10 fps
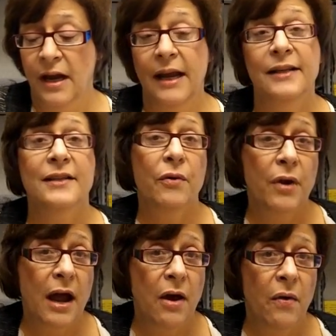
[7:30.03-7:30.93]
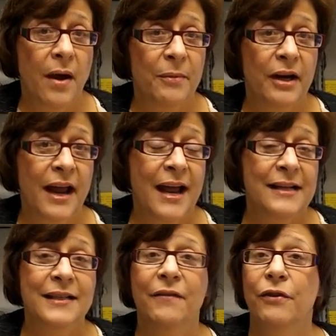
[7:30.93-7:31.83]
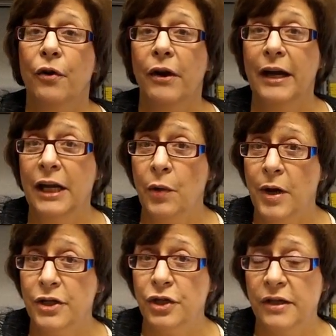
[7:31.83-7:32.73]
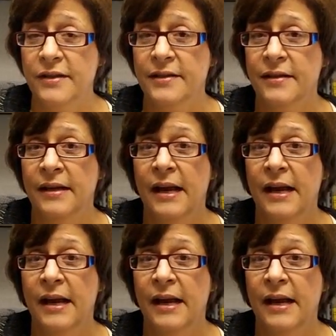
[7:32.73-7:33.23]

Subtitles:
And so now I'm going to ask if there are any questions.